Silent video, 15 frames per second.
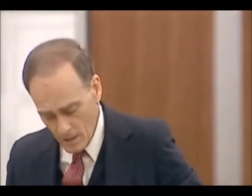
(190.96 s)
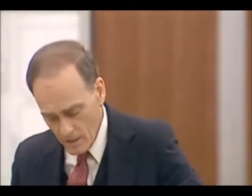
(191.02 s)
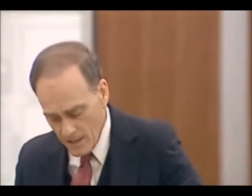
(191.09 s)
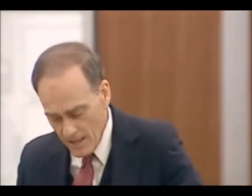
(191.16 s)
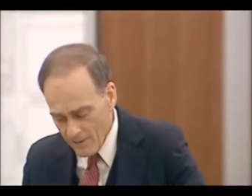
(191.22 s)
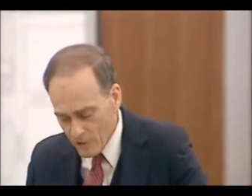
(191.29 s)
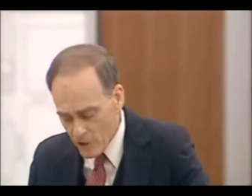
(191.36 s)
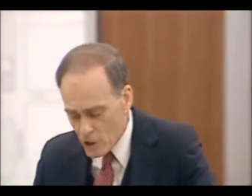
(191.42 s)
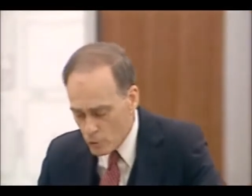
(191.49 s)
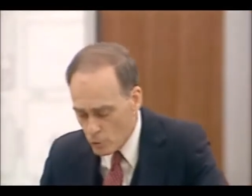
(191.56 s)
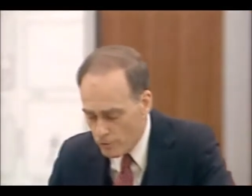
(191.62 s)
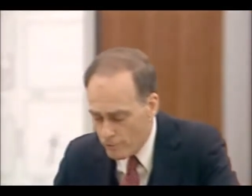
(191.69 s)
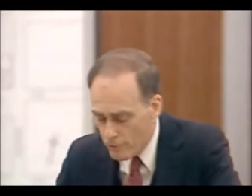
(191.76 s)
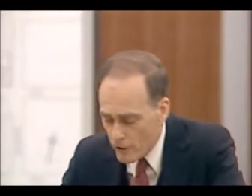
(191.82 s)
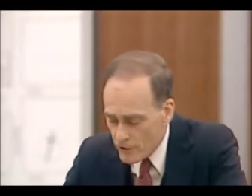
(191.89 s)
The evidence
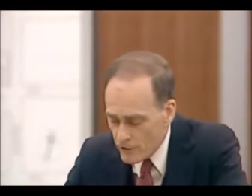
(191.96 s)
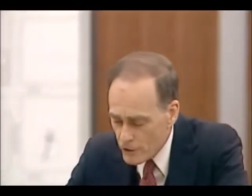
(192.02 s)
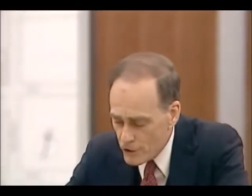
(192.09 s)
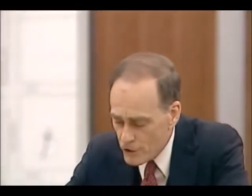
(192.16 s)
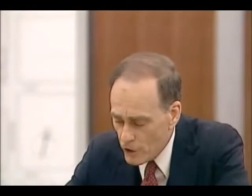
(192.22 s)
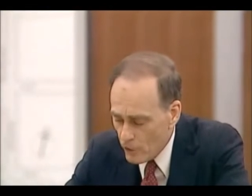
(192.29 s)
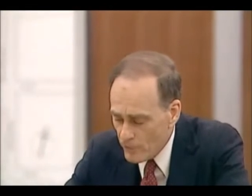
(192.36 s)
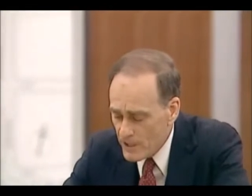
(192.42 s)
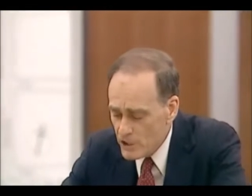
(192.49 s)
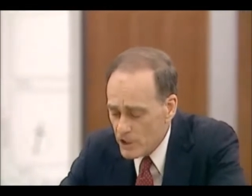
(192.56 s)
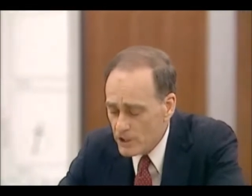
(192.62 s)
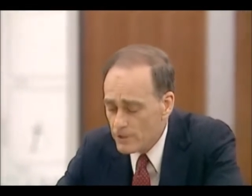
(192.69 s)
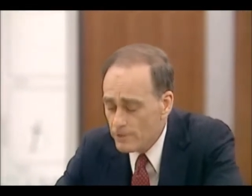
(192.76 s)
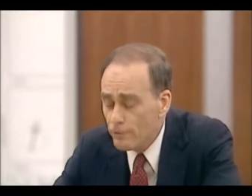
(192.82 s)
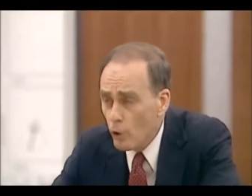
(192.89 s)
will further show that just